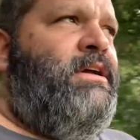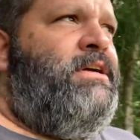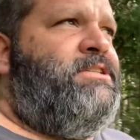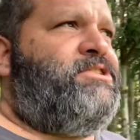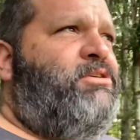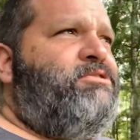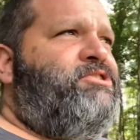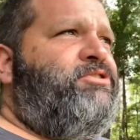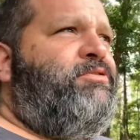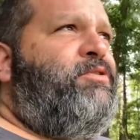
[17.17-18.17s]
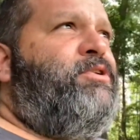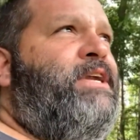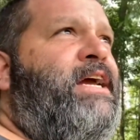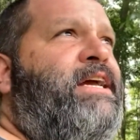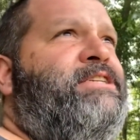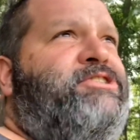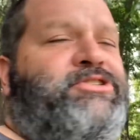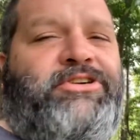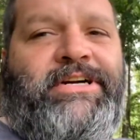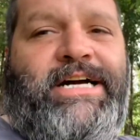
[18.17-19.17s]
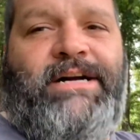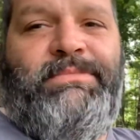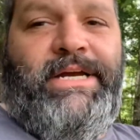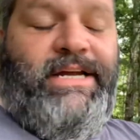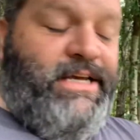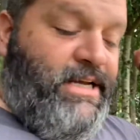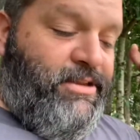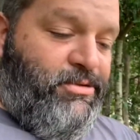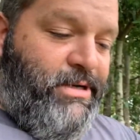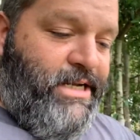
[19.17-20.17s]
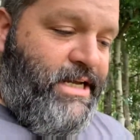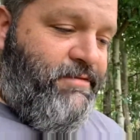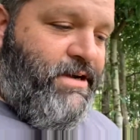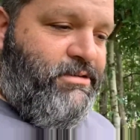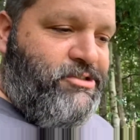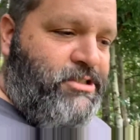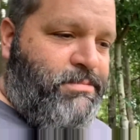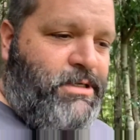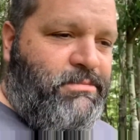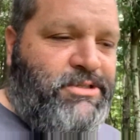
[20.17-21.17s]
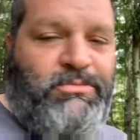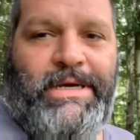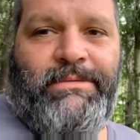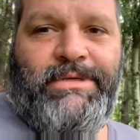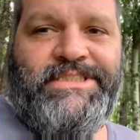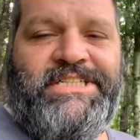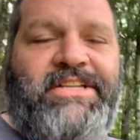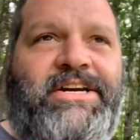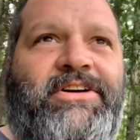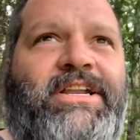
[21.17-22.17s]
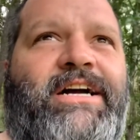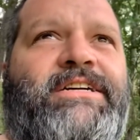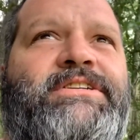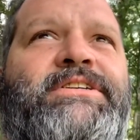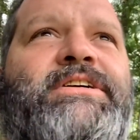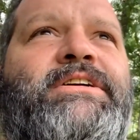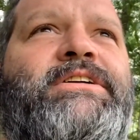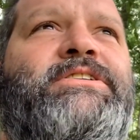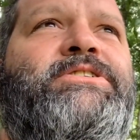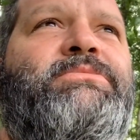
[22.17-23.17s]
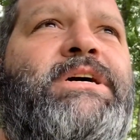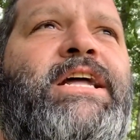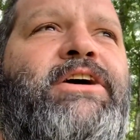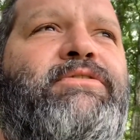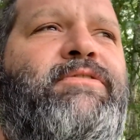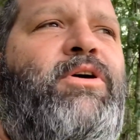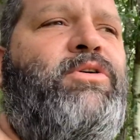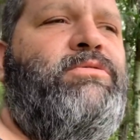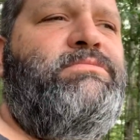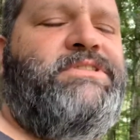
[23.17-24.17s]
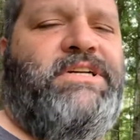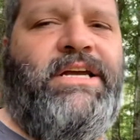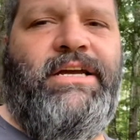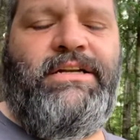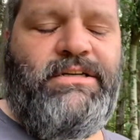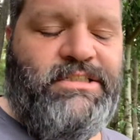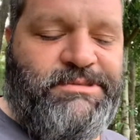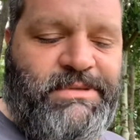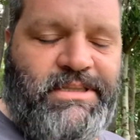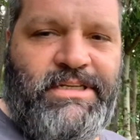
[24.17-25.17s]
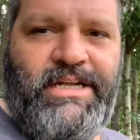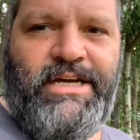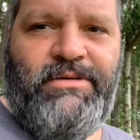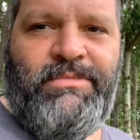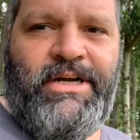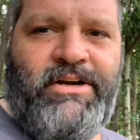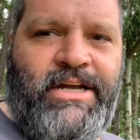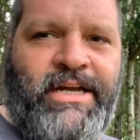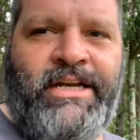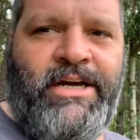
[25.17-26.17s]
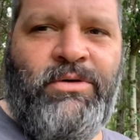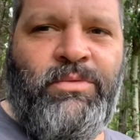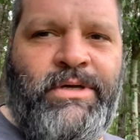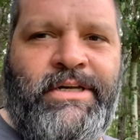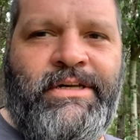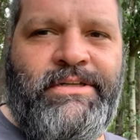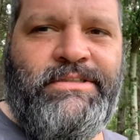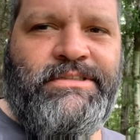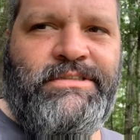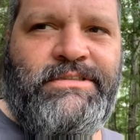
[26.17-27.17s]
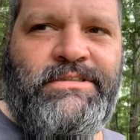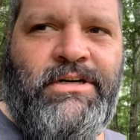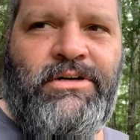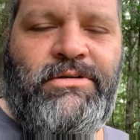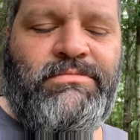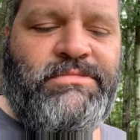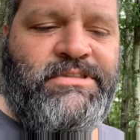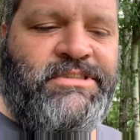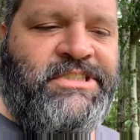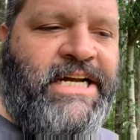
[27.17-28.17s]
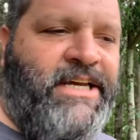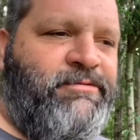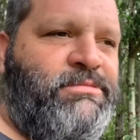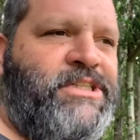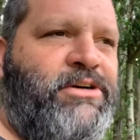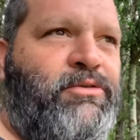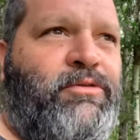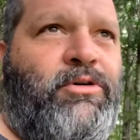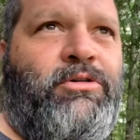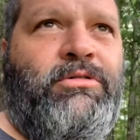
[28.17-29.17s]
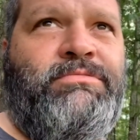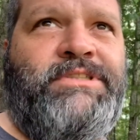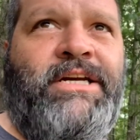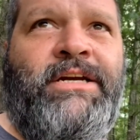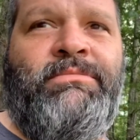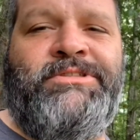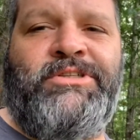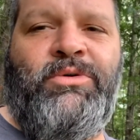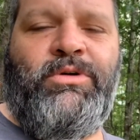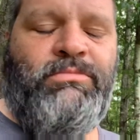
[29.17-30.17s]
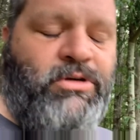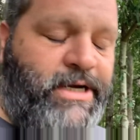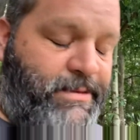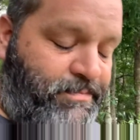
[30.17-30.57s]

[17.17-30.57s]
stole junior for a day and junior and i made a three and a half hour trip up to mcbee south carolina to mcleod farms and uh spent the day up there hanging out with um, Jackie from Gerrald Farms and Mr. Gordon Bright.